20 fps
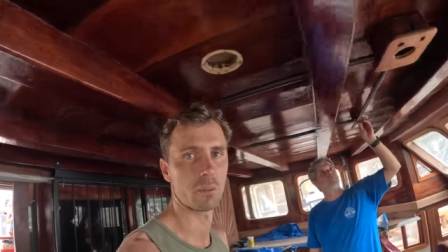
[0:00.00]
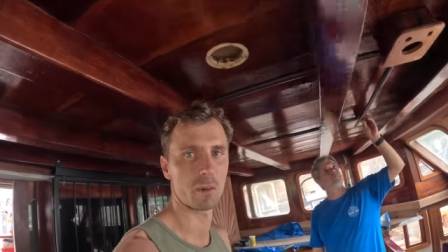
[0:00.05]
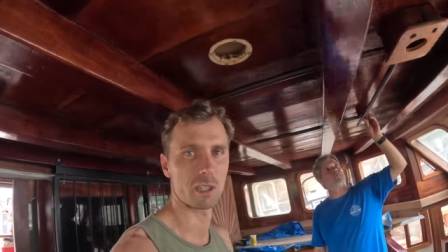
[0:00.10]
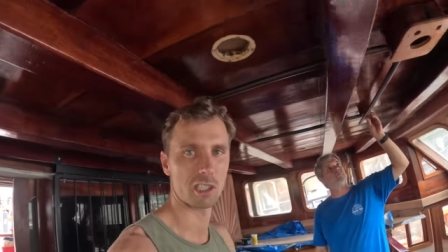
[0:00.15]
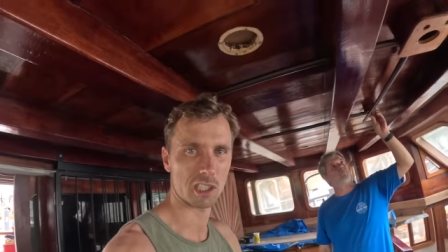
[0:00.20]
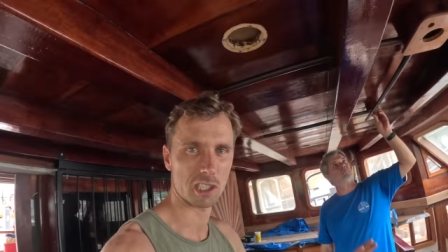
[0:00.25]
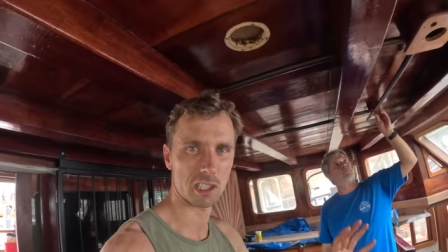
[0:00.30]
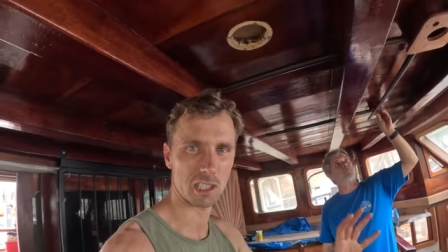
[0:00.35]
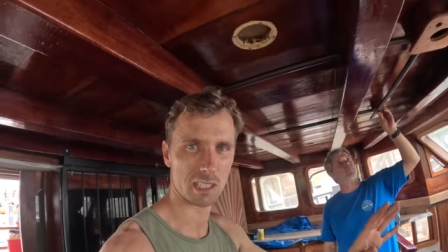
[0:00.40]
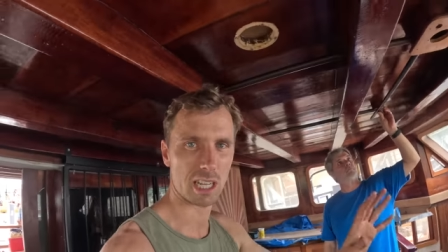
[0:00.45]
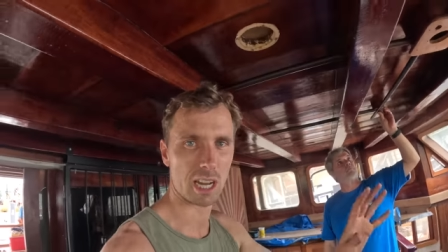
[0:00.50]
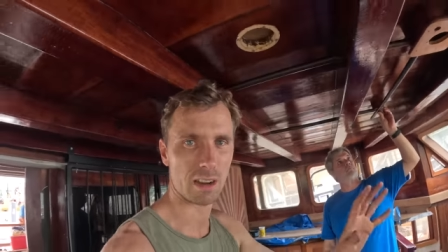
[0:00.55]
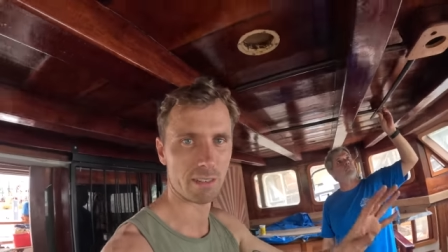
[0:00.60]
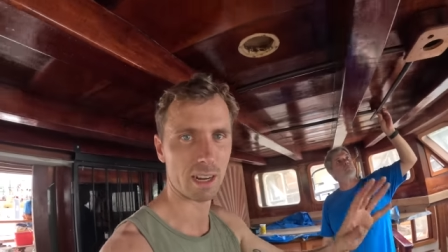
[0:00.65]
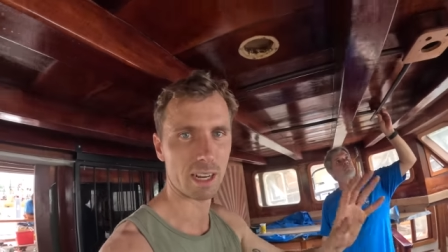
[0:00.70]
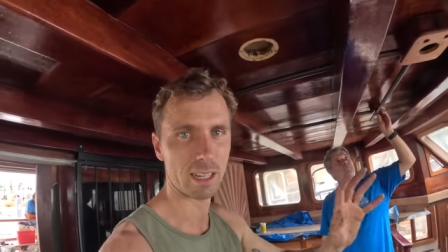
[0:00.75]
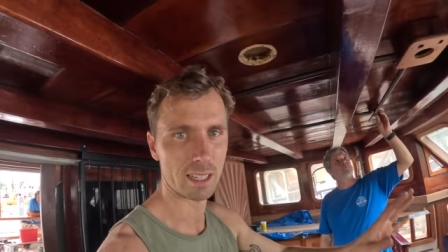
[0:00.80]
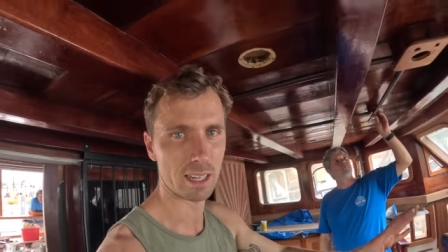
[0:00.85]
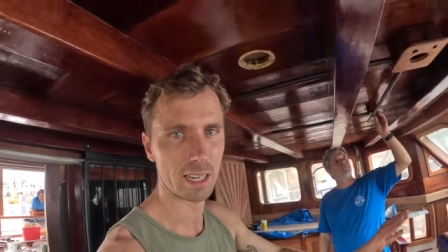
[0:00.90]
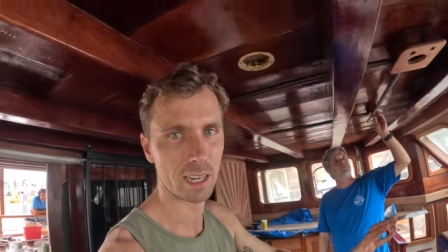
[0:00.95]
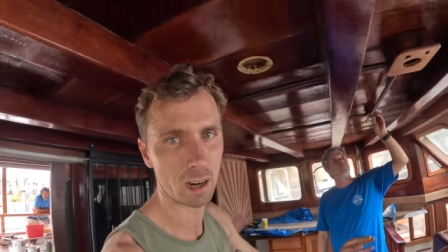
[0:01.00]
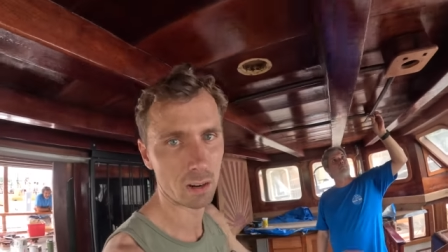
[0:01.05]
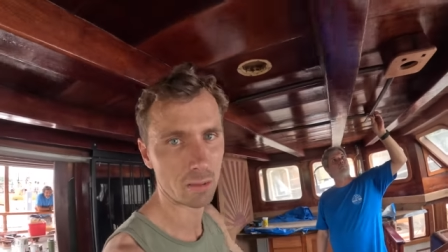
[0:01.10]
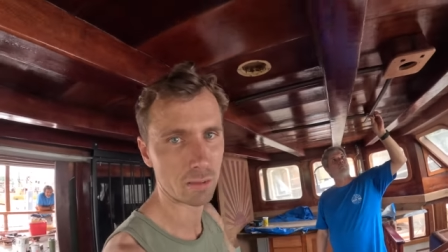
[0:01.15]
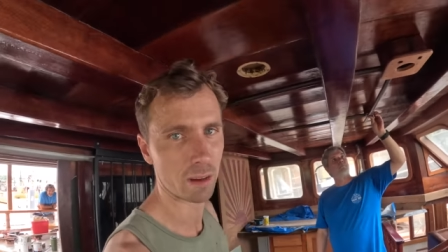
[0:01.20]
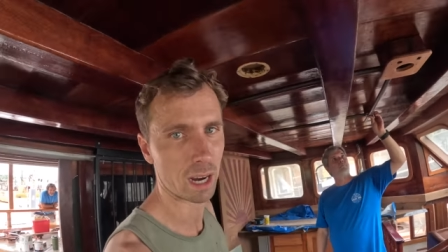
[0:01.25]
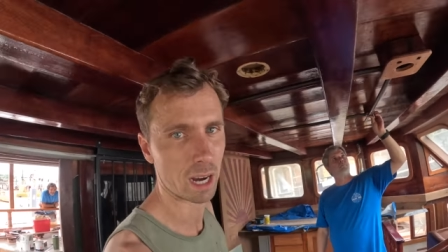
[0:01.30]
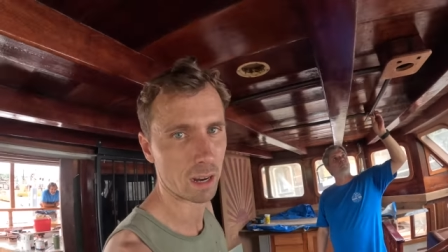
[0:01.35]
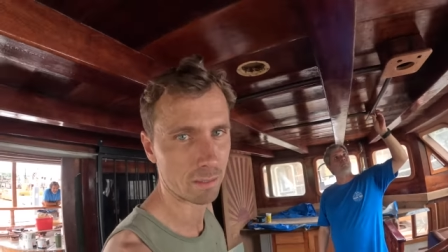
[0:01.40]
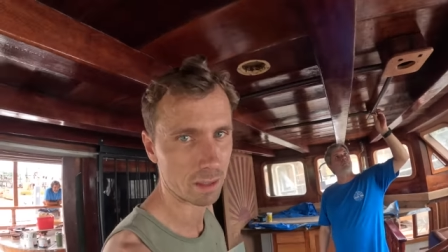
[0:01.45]
but just have an idea of
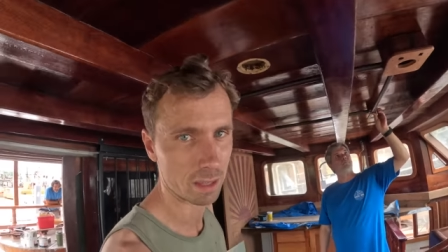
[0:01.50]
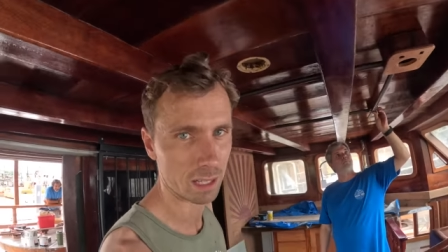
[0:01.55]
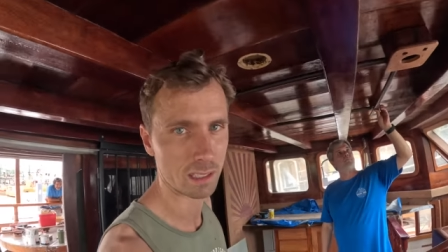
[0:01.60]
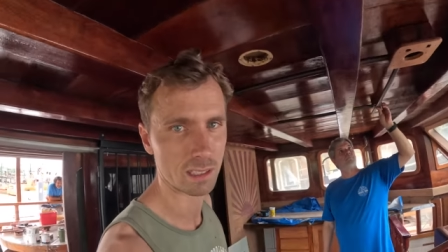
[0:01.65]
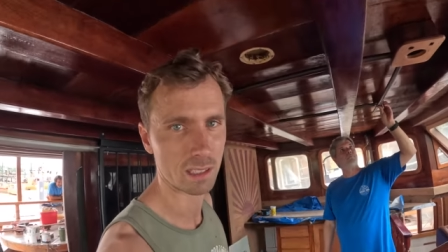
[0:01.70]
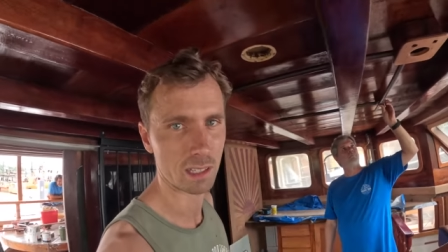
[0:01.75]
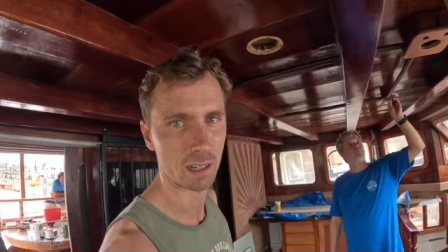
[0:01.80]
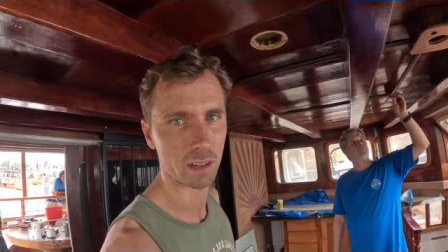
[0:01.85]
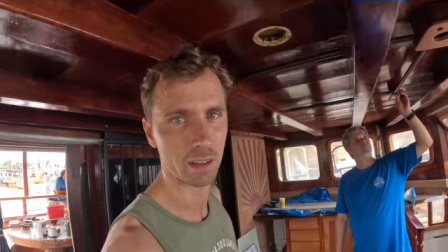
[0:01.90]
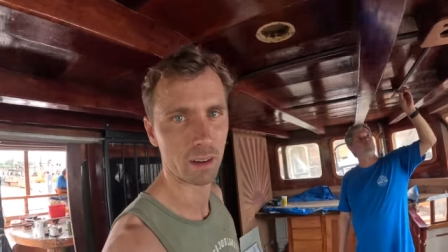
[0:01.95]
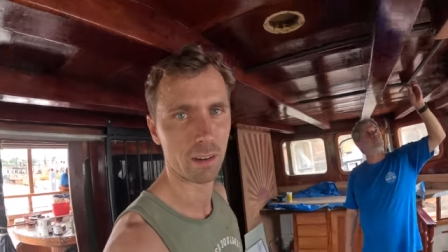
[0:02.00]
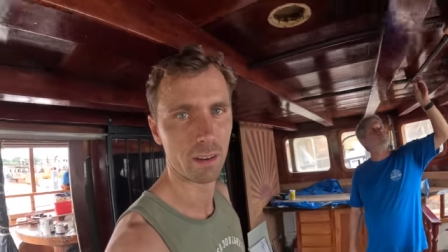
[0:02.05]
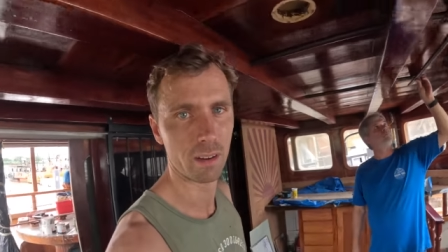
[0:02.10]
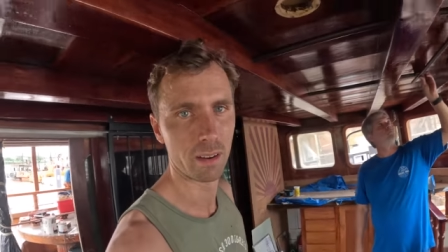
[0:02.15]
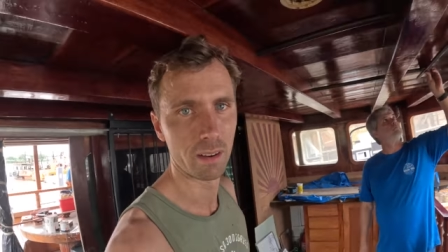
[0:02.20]
where everything's going to go.